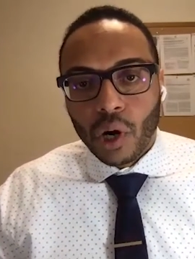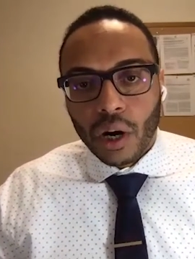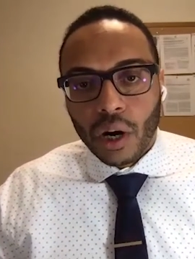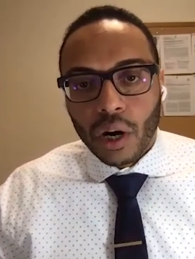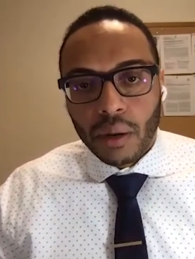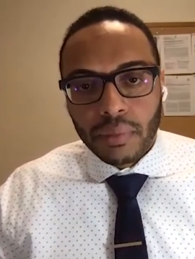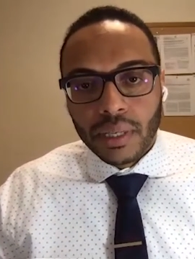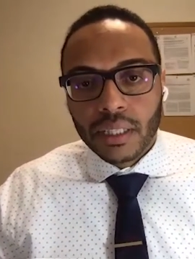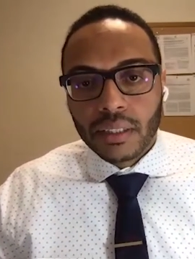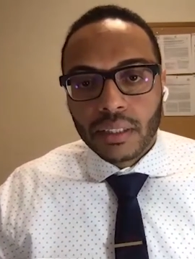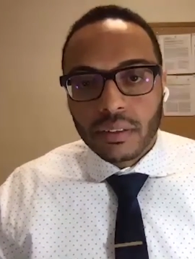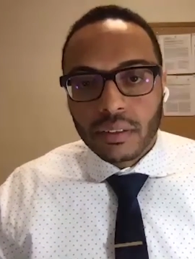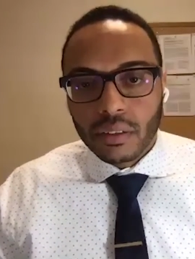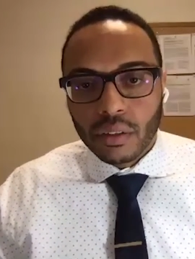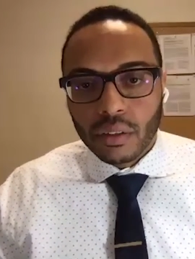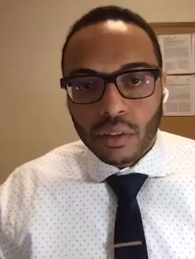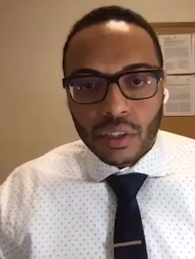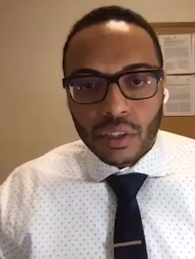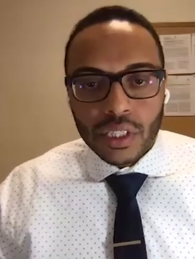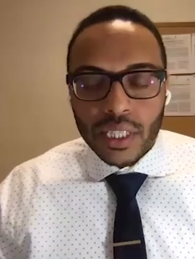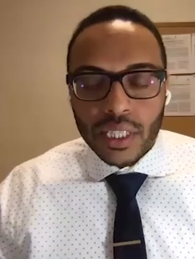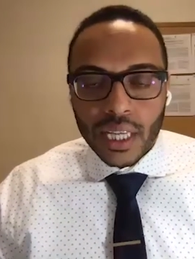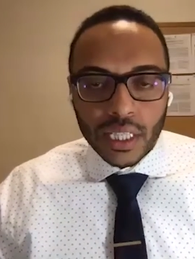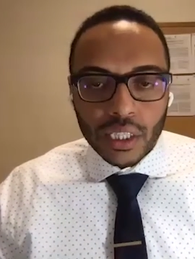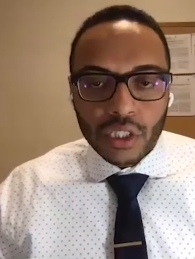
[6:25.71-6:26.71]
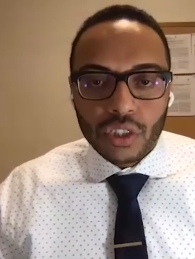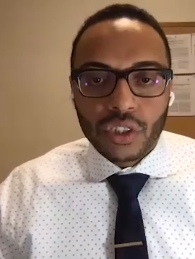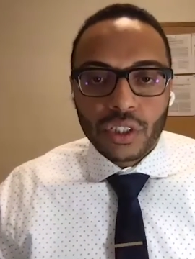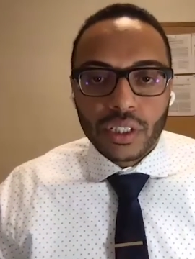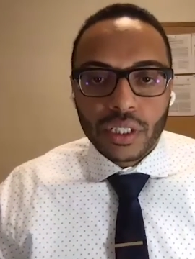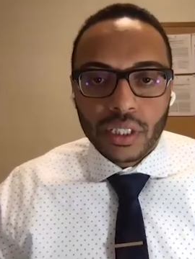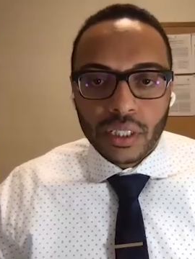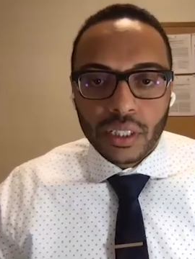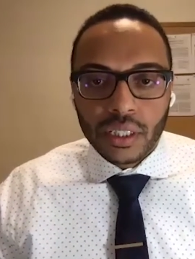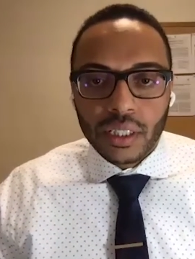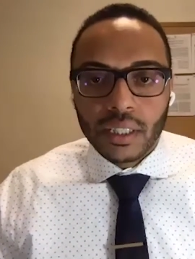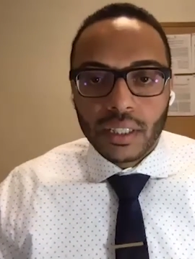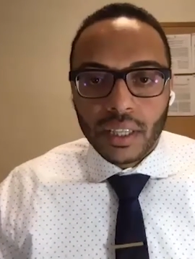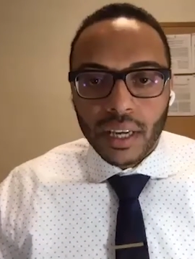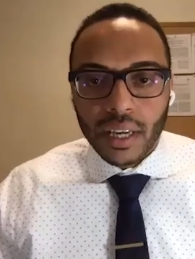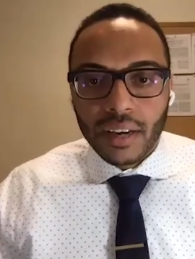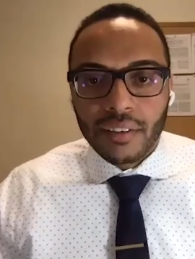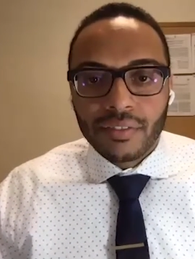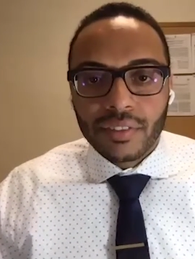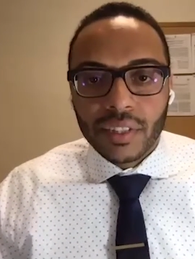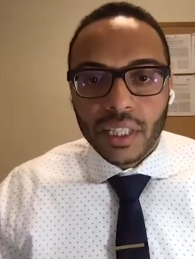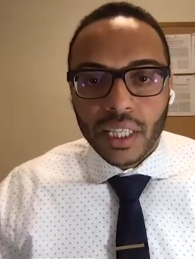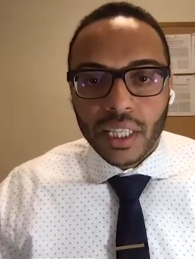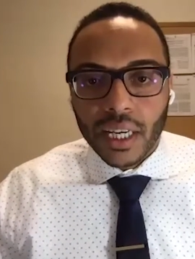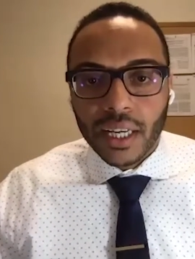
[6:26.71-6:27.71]
department or section
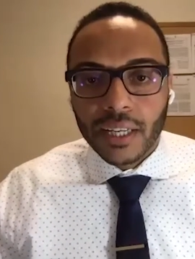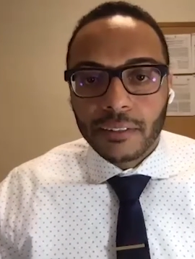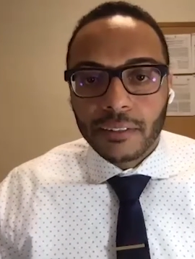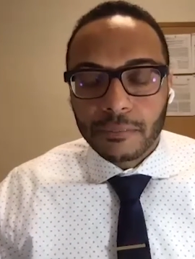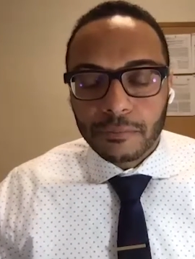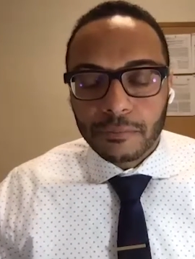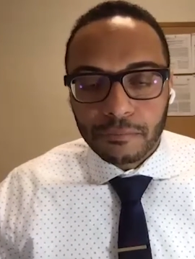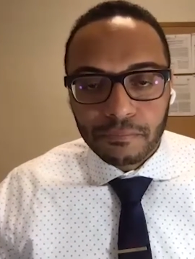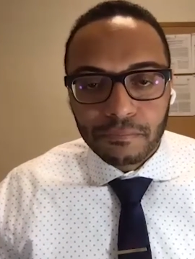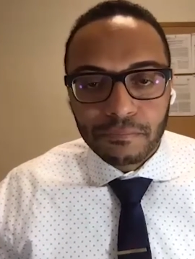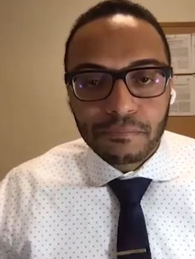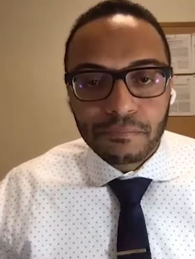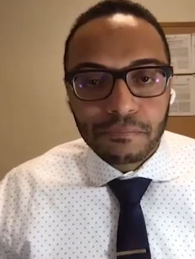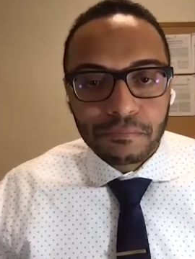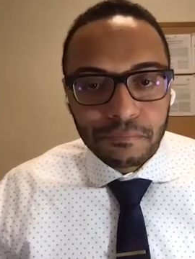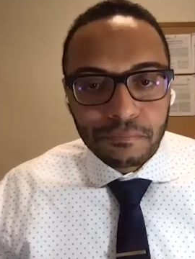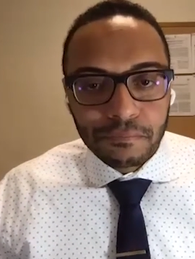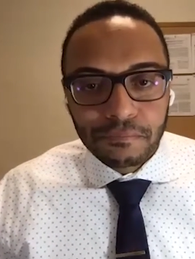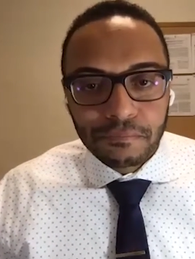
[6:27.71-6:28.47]
in the FDA.